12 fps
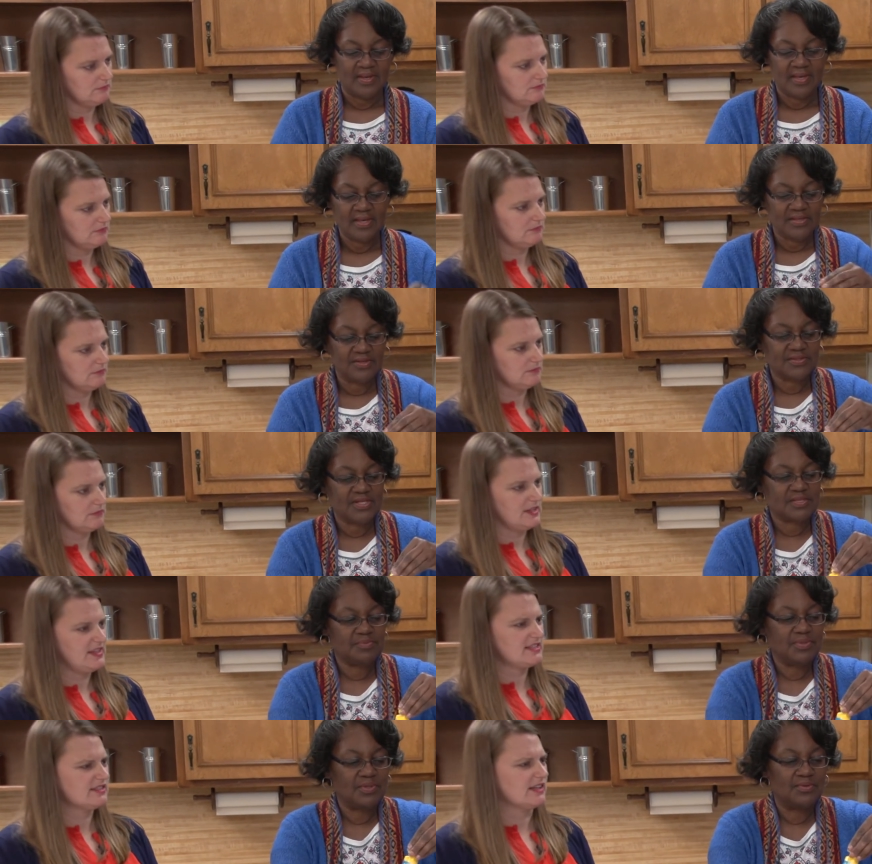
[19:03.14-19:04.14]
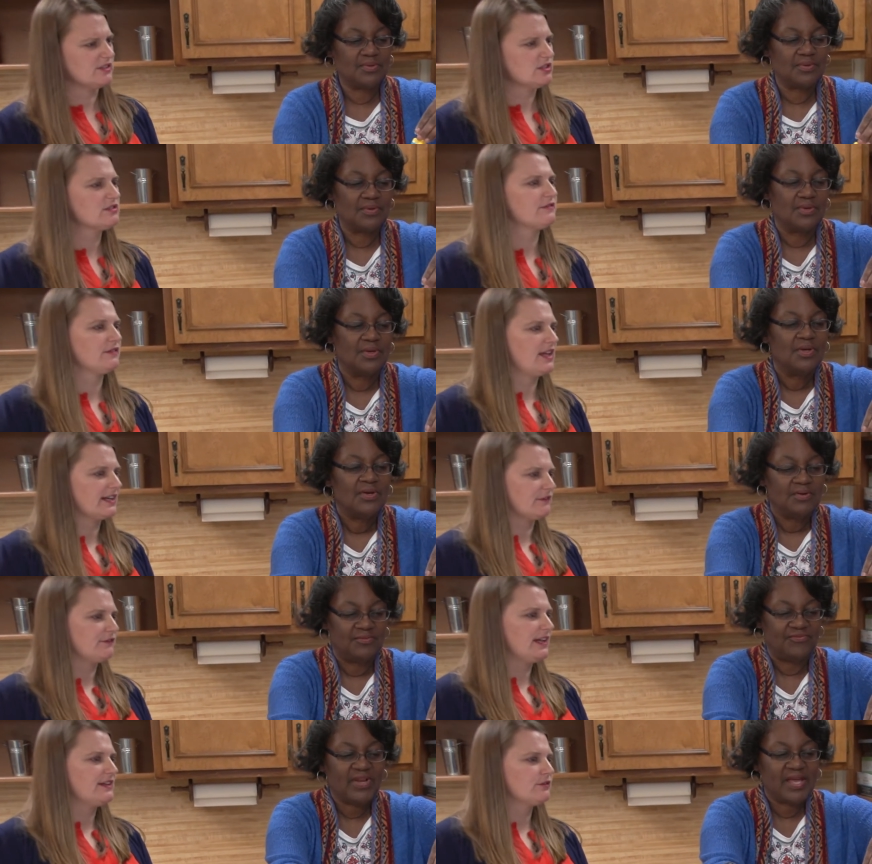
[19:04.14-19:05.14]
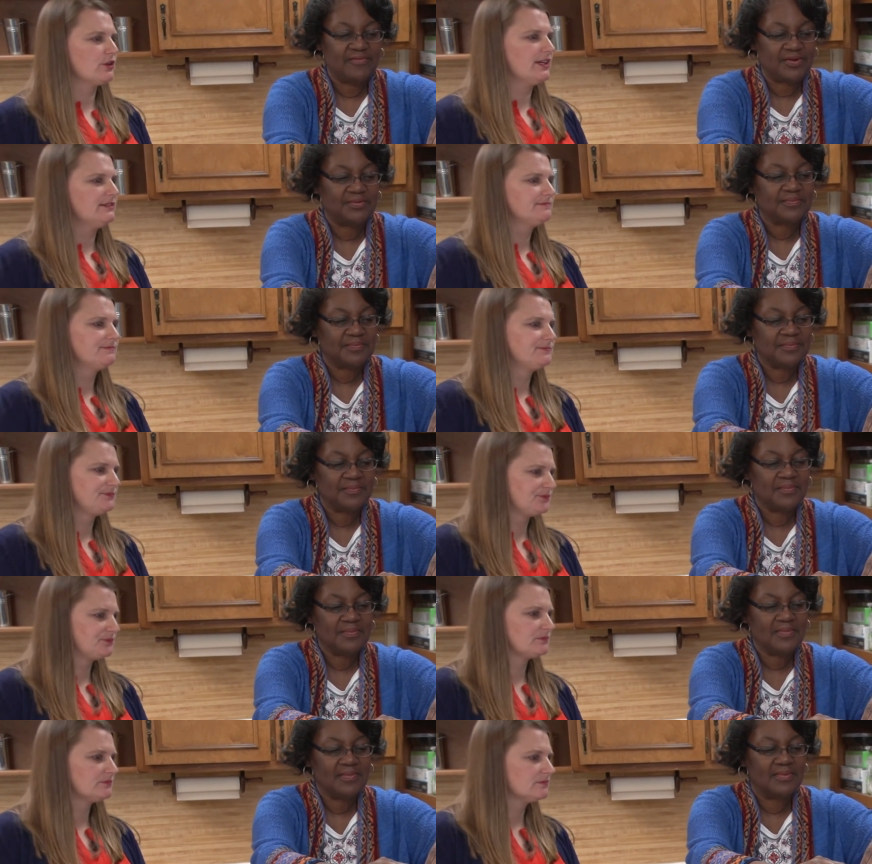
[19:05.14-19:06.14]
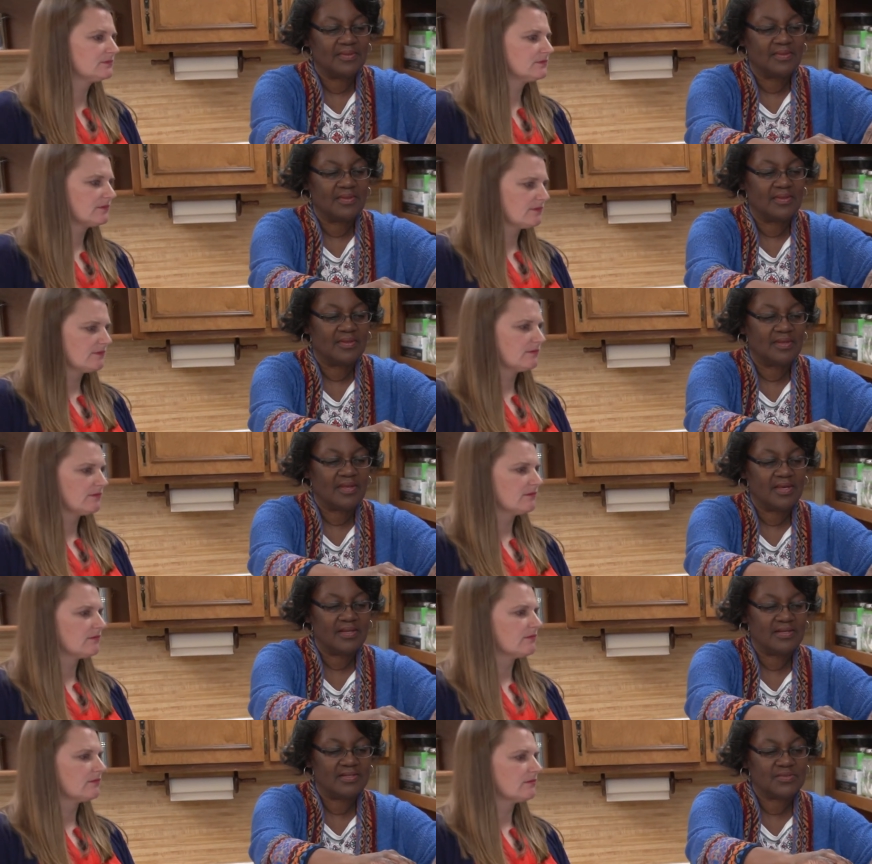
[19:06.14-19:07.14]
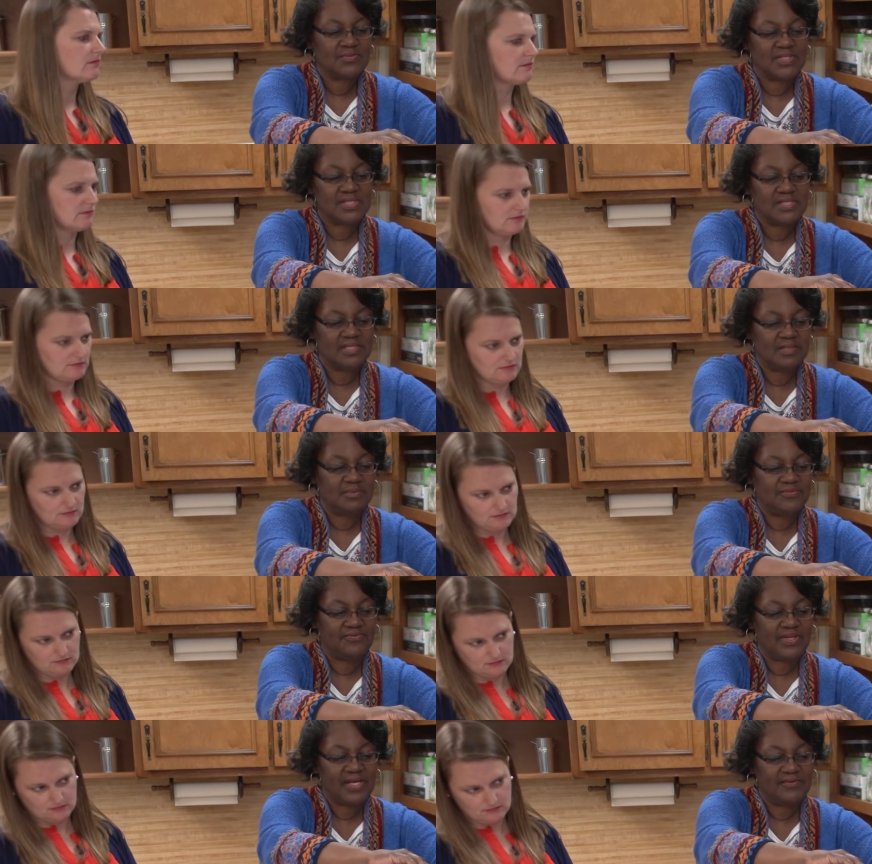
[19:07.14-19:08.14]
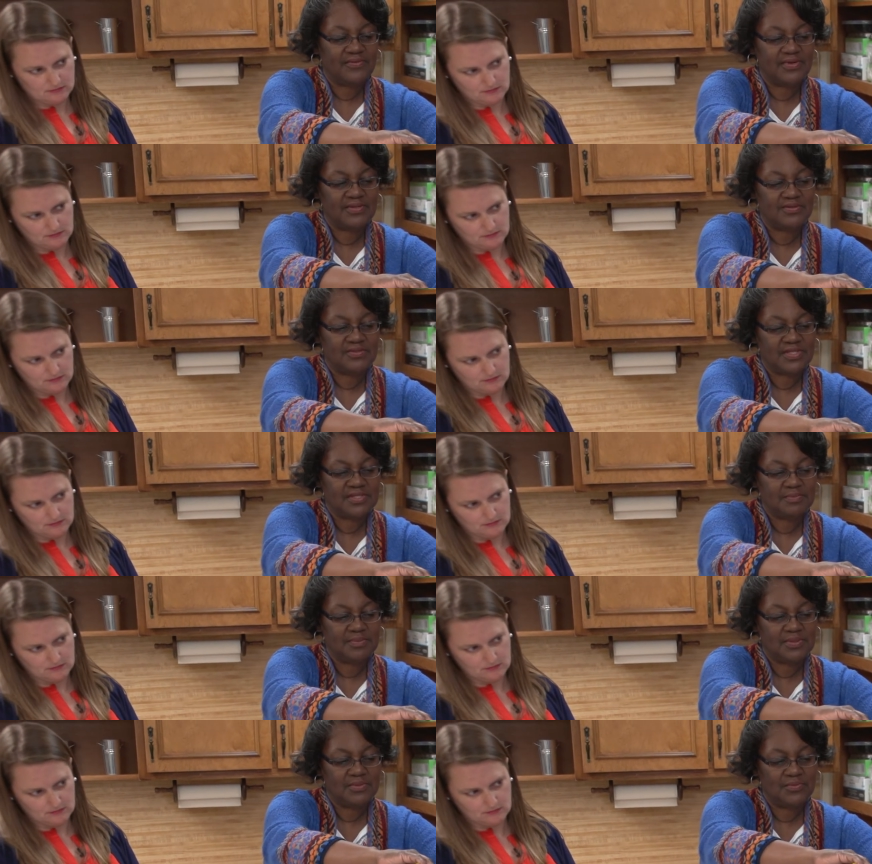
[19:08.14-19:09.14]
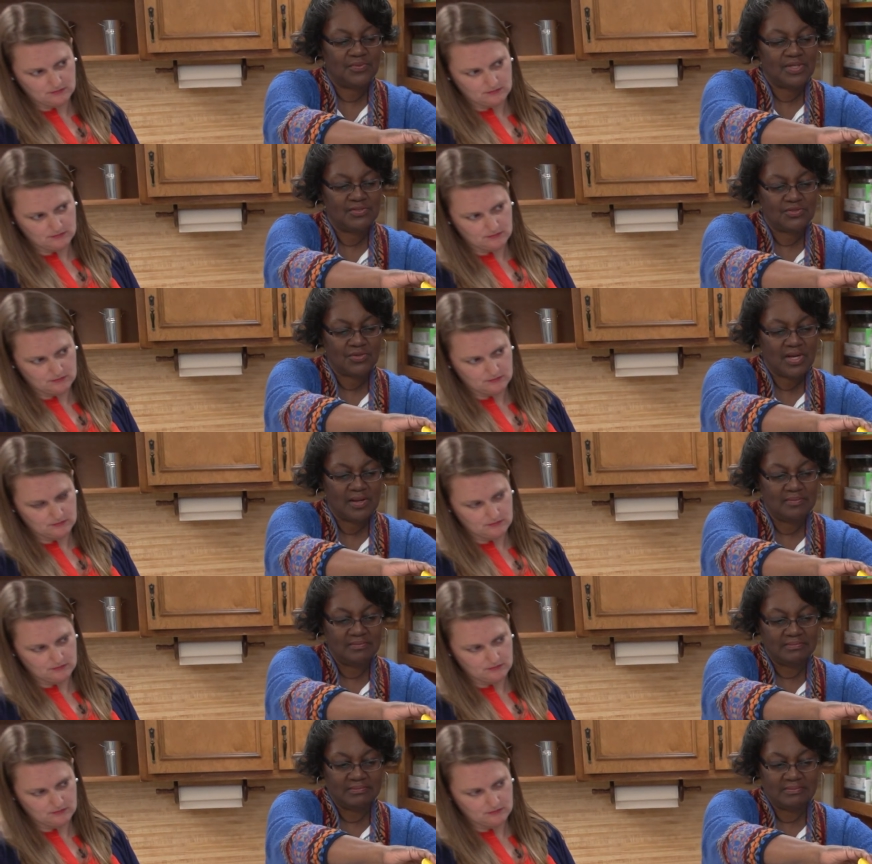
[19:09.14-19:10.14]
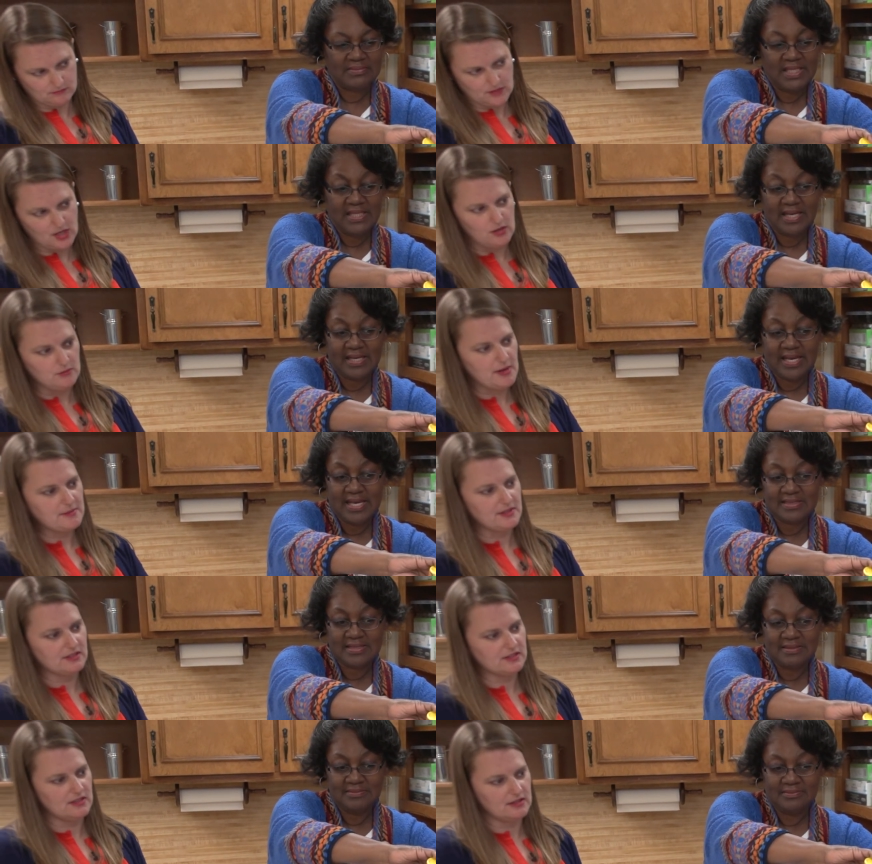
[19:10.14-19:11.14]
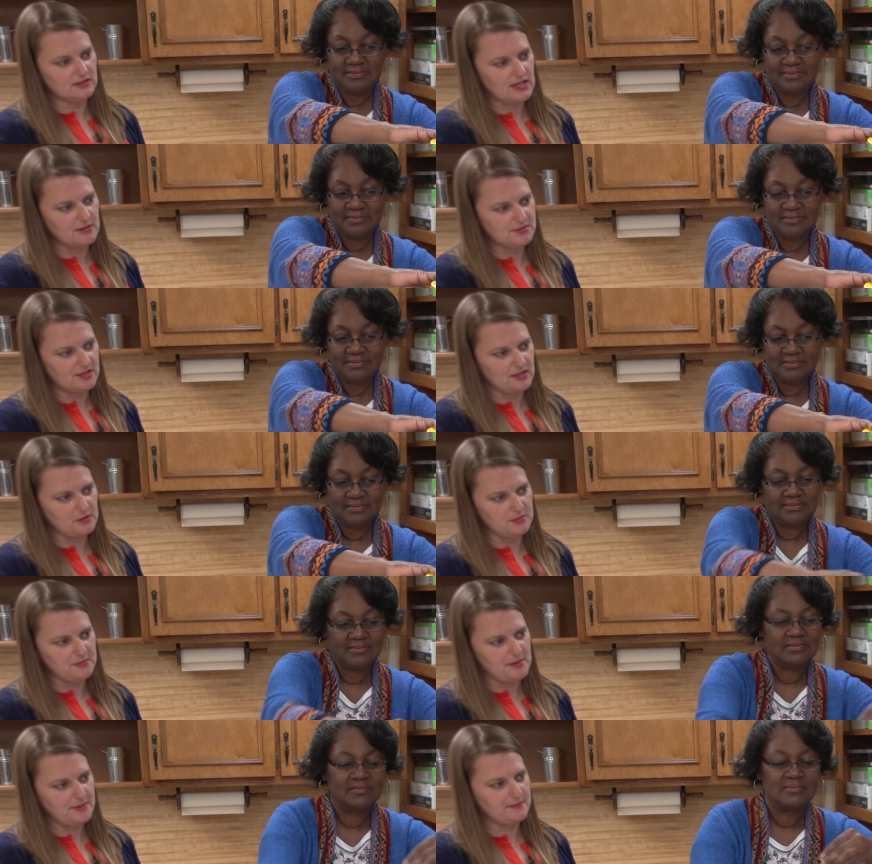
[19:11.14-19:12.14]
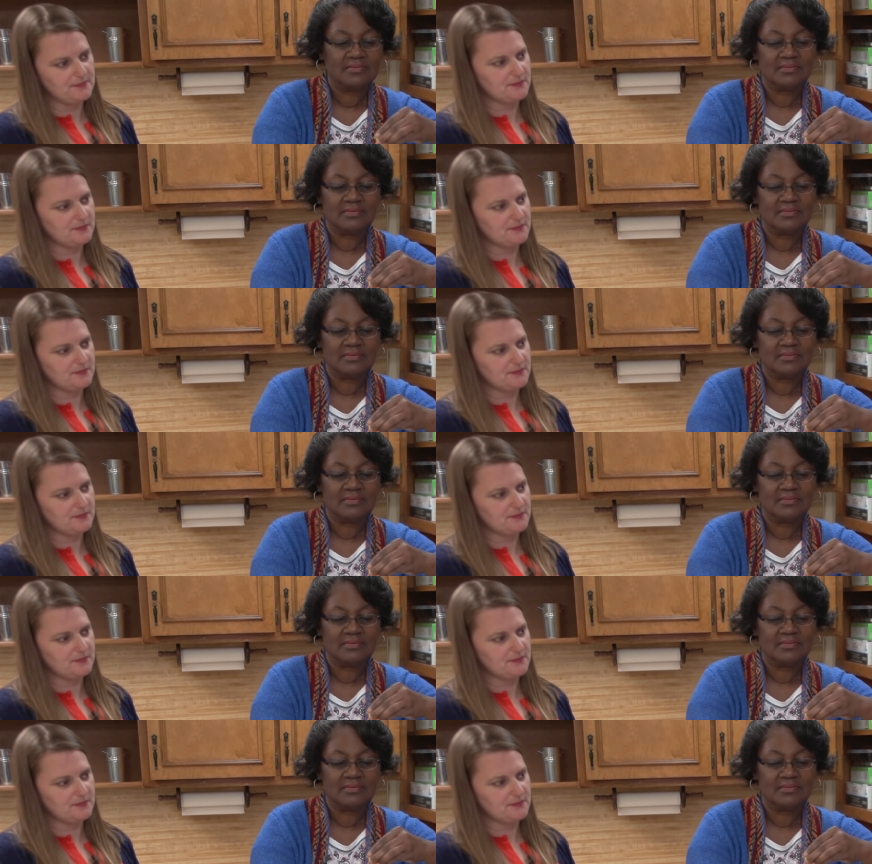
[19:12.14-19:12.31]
Speaker 1: And you
Speaker 2: just That's like just like a flavoring. Flavor. Mm-hmm
Speaker 1: and this one is lemon flavor. And you just put one drop.
Speaker 2: Think I got some. The top's not open, maybe.